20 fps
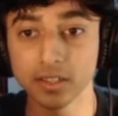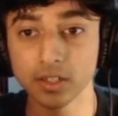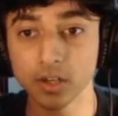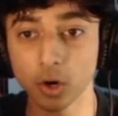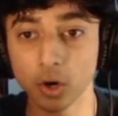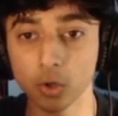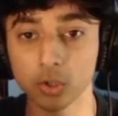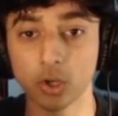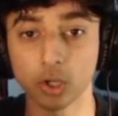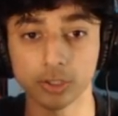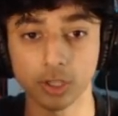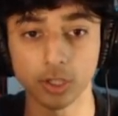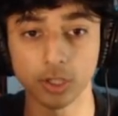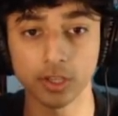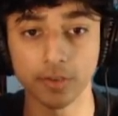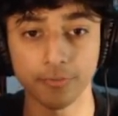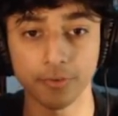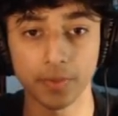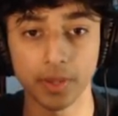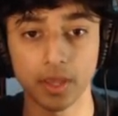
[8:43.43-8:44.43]
Oh god, they're
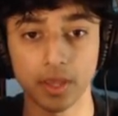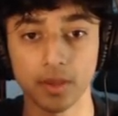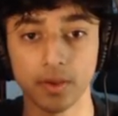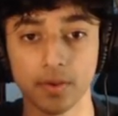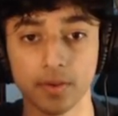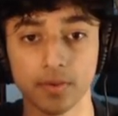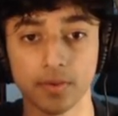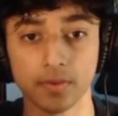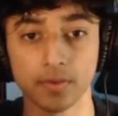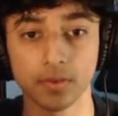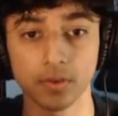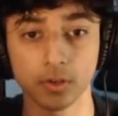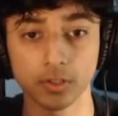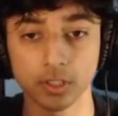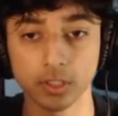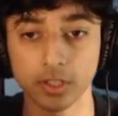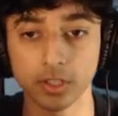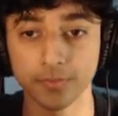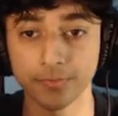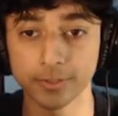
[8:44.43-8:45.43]
looking for me. Or oh, they're
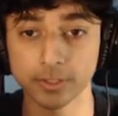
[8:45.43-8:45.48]
looking for